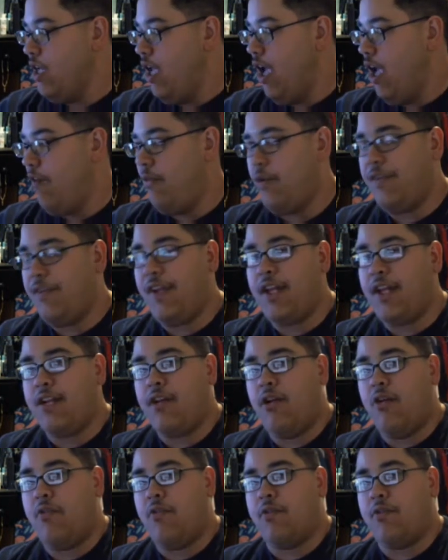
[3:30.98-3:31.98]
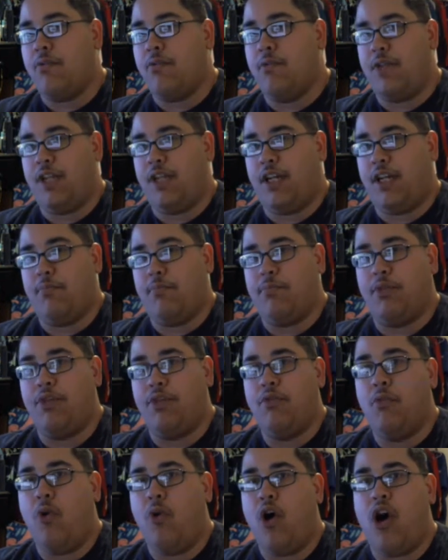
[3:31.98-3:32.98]
I've always had to go over it with like a
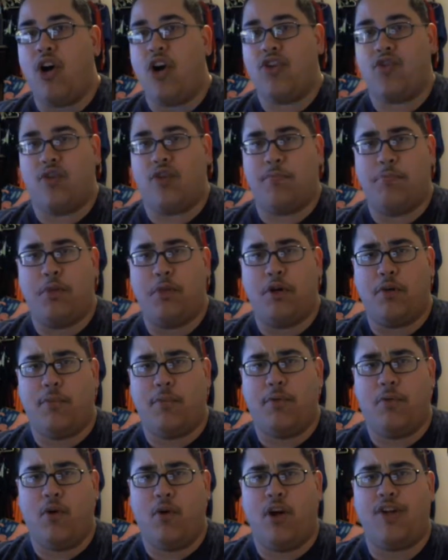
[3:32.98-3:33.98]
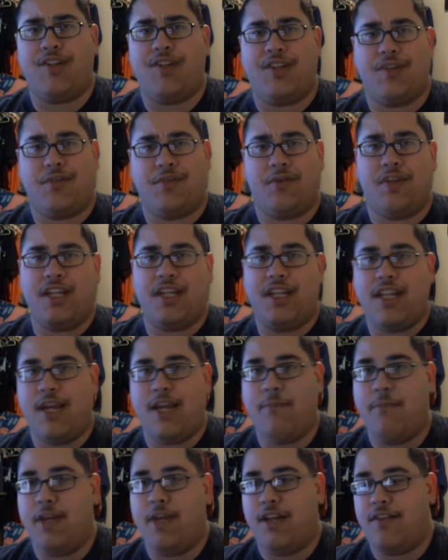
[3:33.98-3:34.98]
blue wash or a purple wash to sort of get
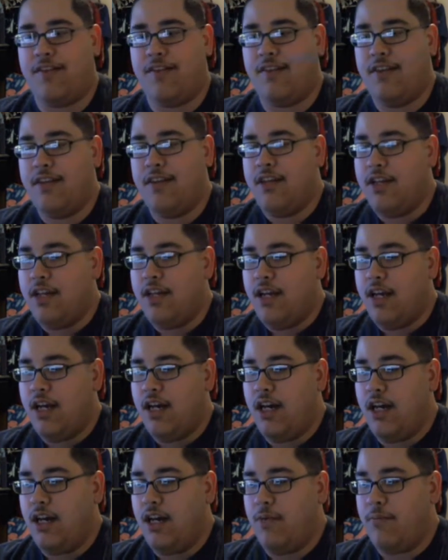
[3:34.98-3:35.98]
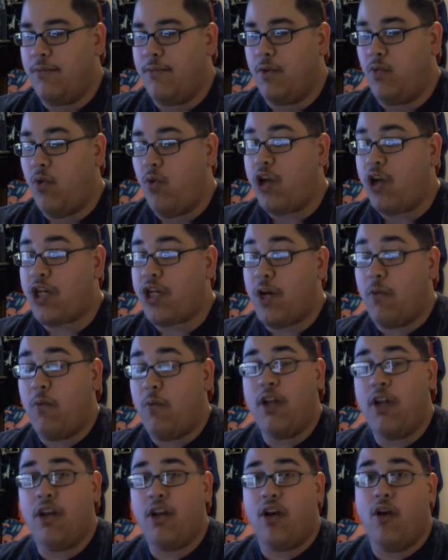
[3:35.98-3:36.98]
that mixed. The wash I
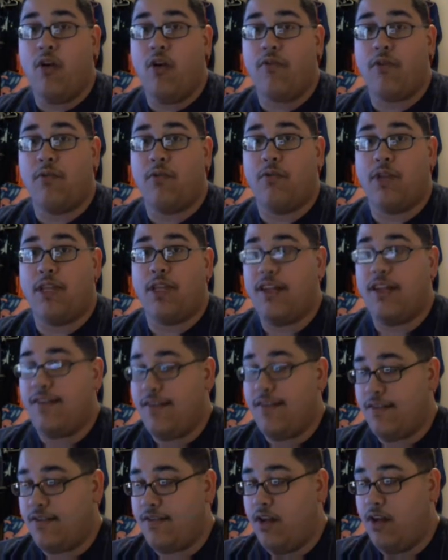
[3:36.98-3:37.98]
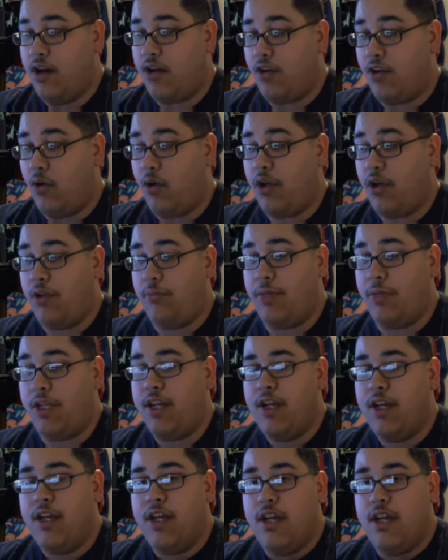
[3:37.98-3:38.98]
will go over with this is non-oil, but
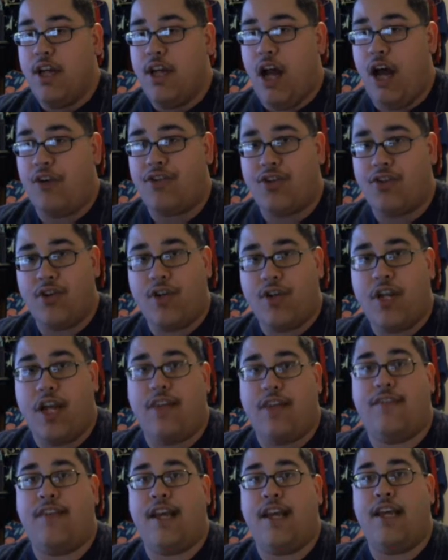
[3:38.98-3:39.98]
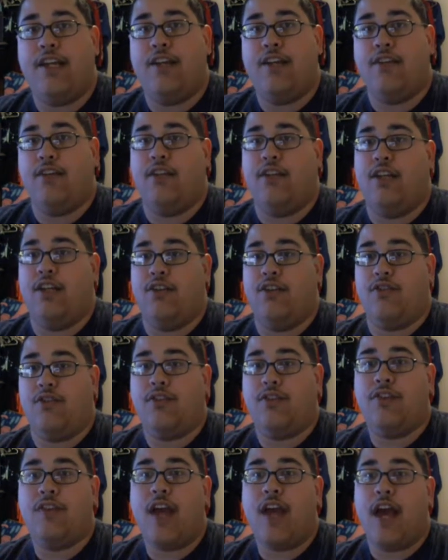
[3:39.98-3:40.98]
I'll show you guys that here in a later
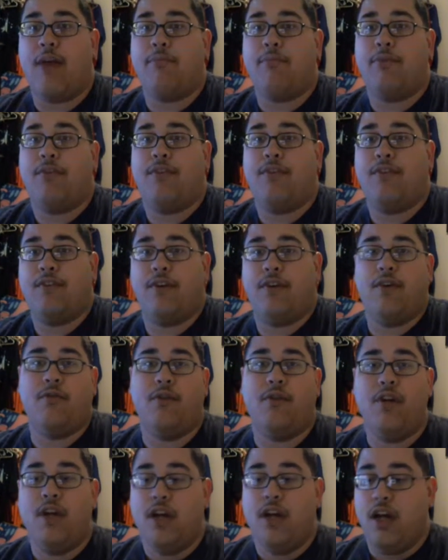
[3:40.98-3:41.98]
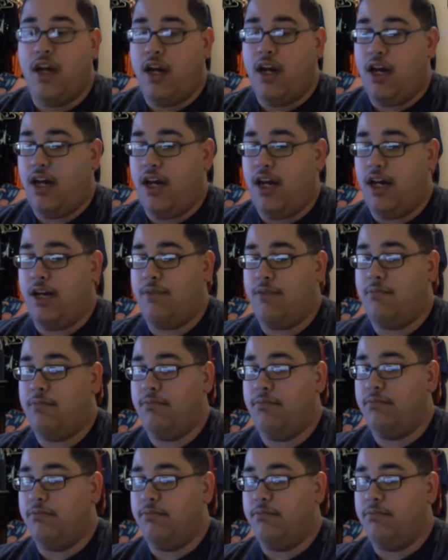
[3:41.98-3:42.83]
step. So, but